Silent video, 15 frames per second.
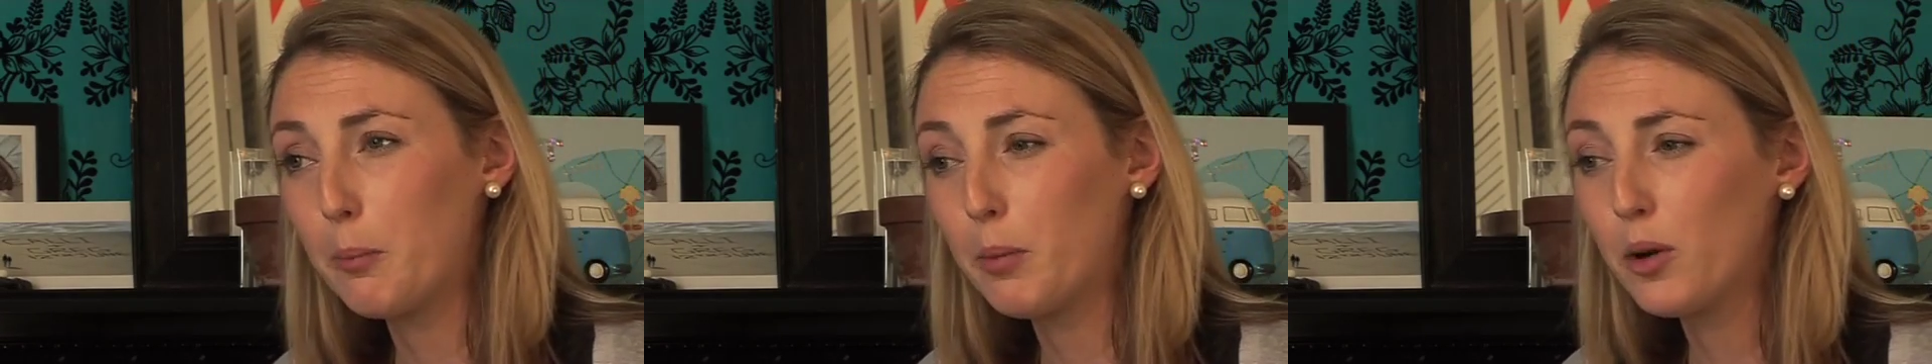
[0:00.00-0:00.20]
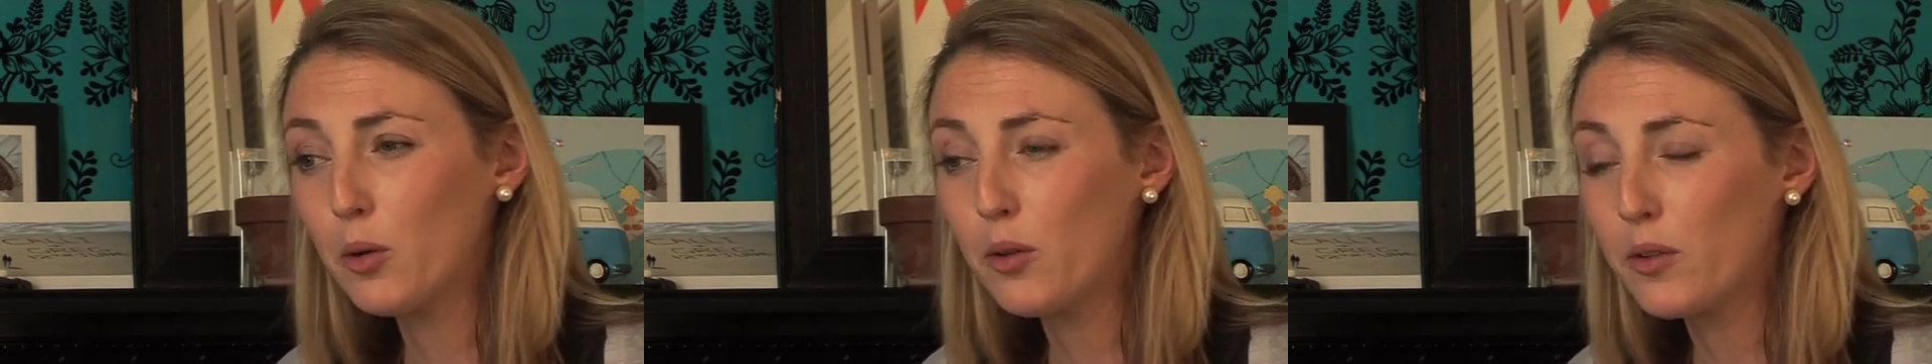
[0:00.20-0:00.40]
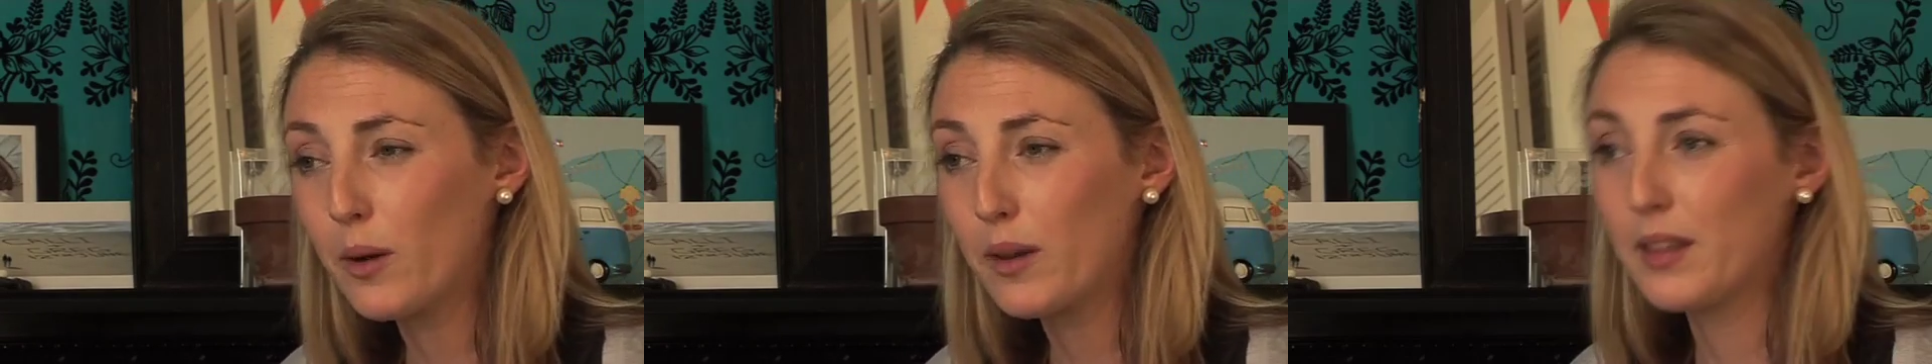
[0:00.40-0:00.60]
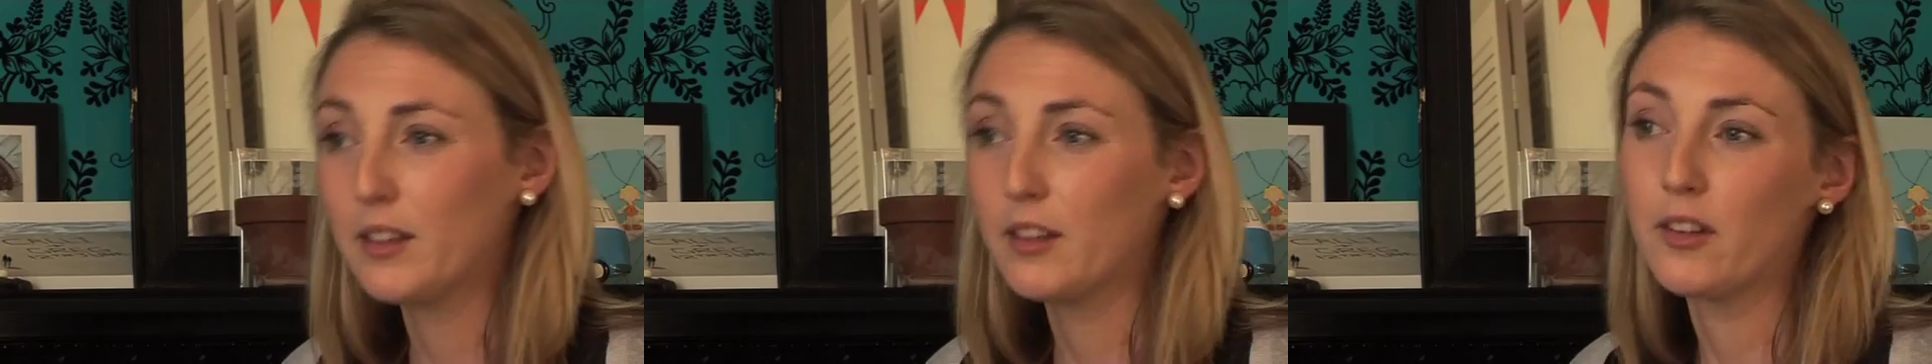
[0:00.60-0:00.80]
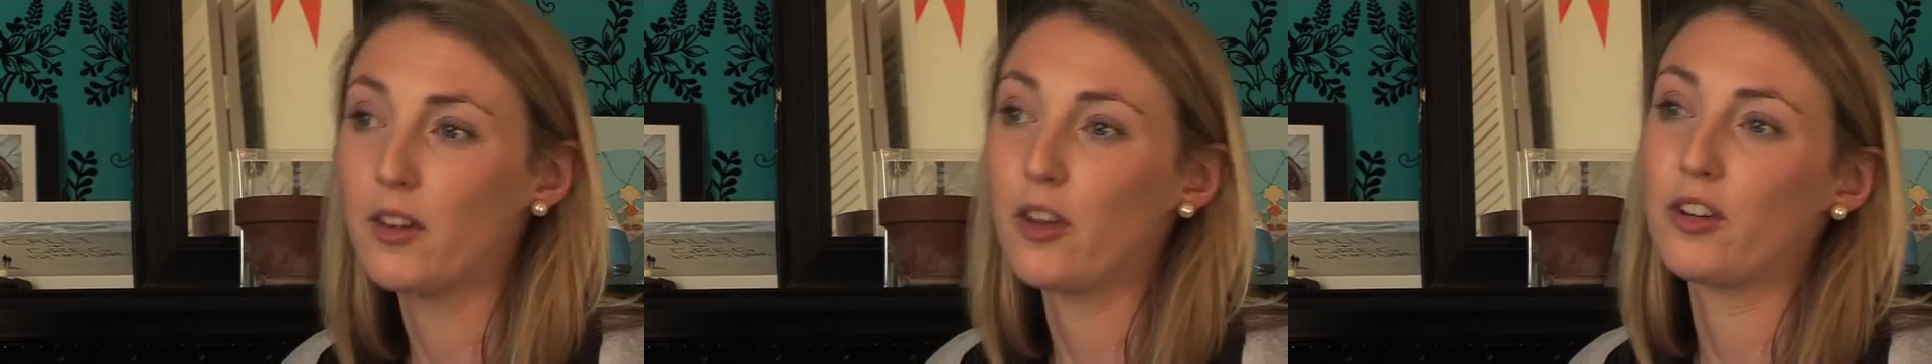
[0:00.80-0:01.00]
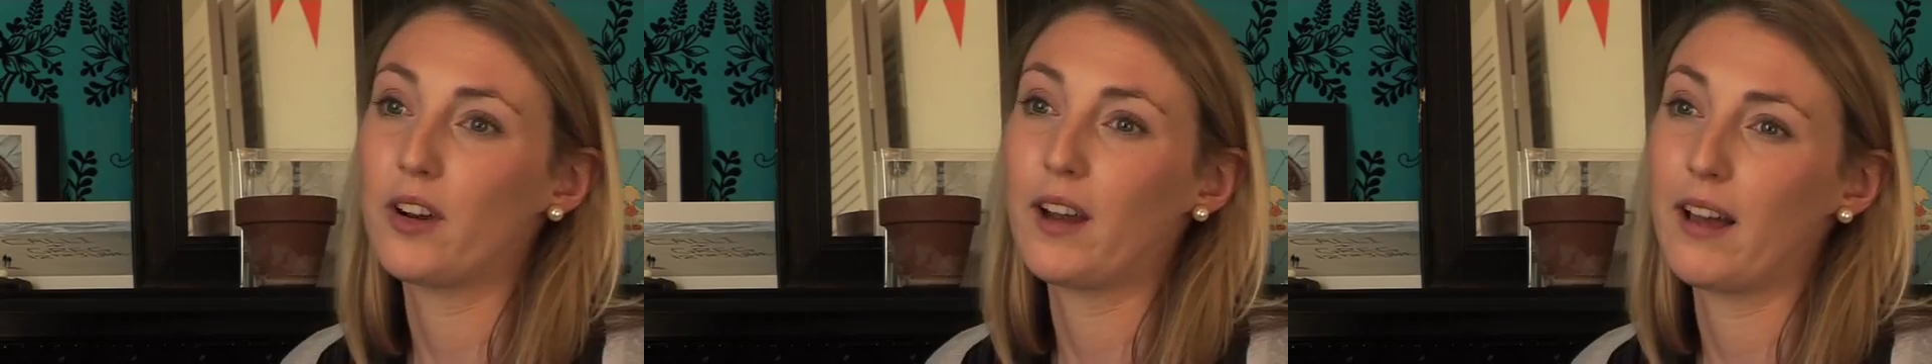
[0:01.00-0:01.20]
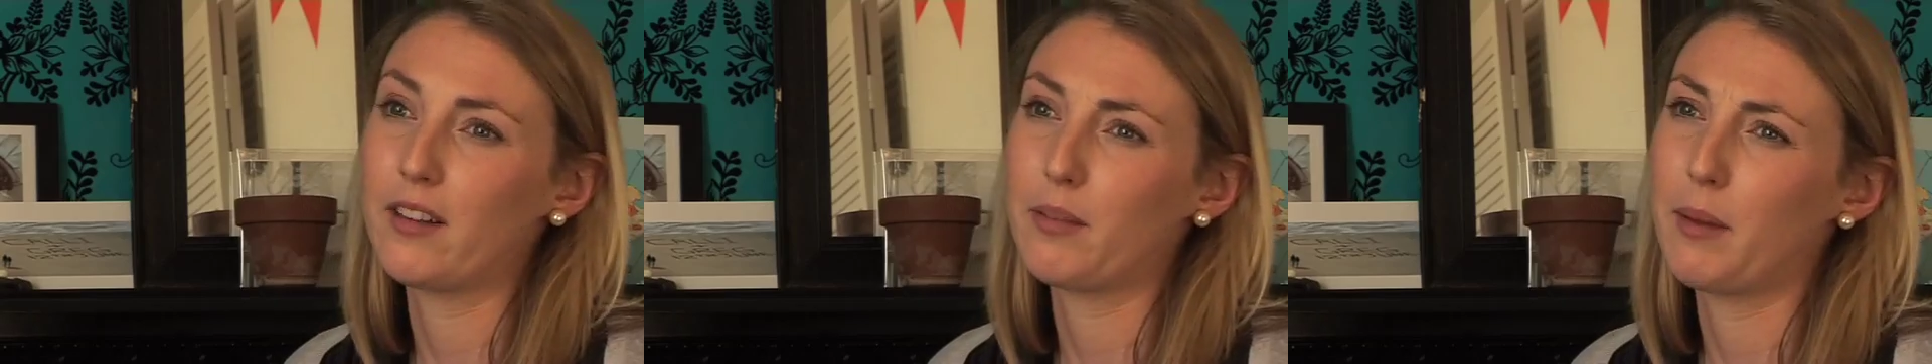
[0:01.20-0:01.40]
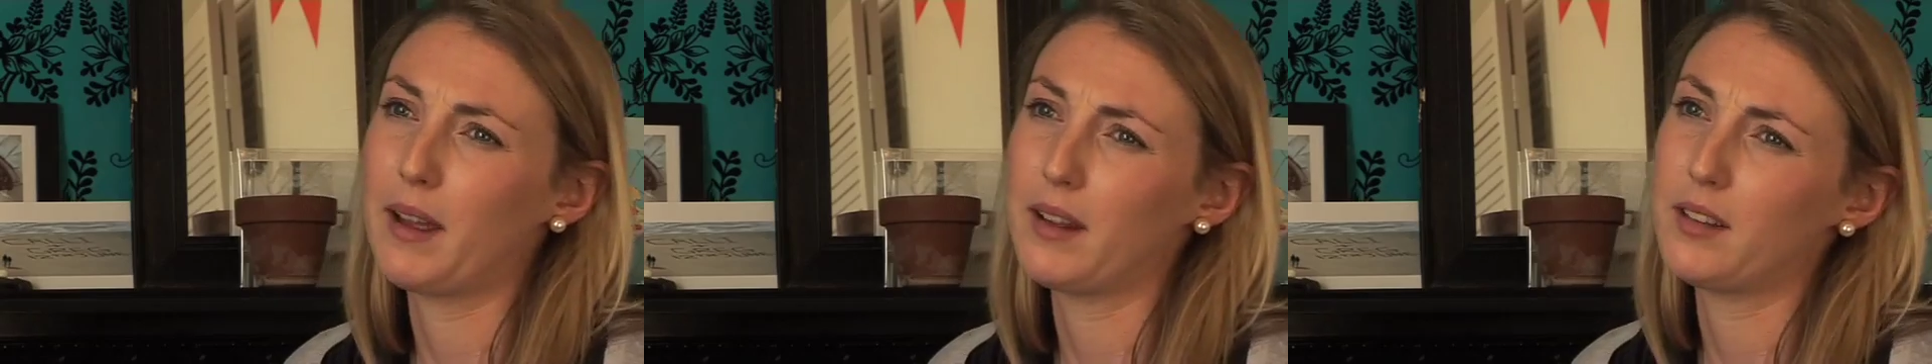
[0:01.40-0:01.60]
But also I think the social
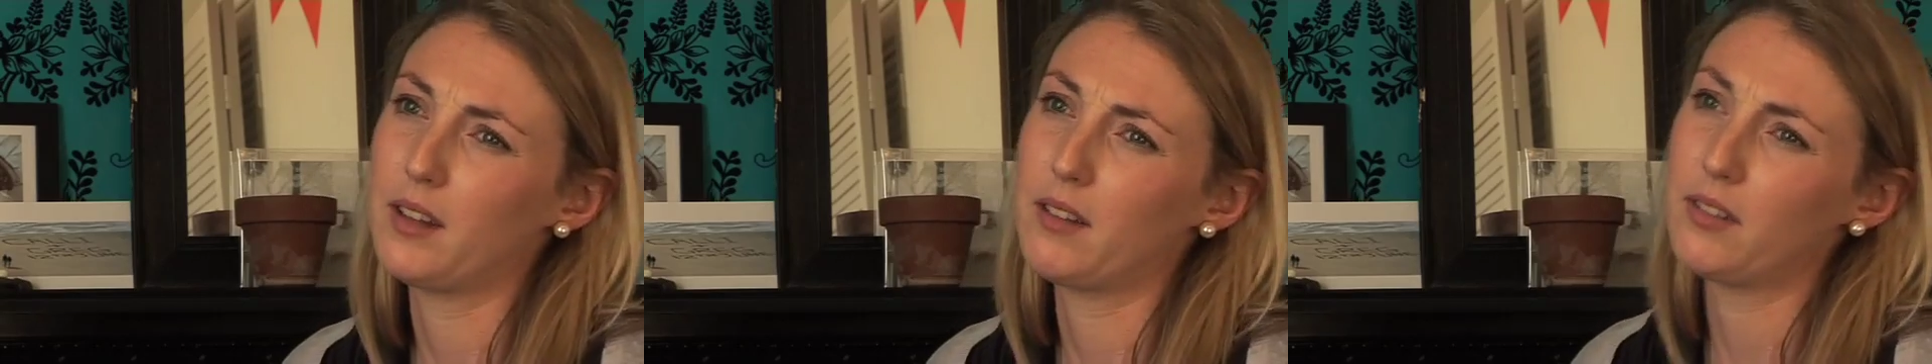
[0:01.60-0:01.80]
aspect